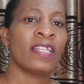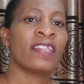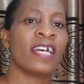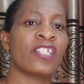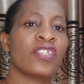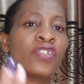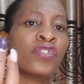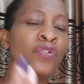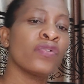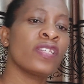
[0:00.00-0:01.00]
that
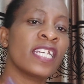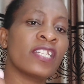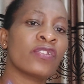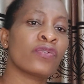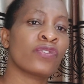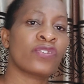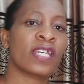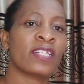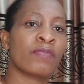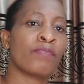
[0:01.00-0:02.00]
you need to
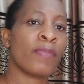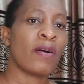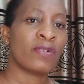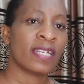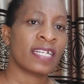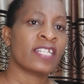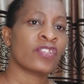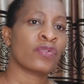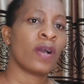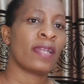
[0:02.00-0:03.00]
set
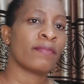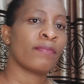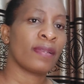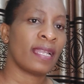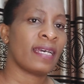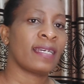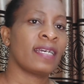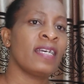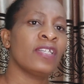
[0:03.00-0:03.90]
boundaries to unplug.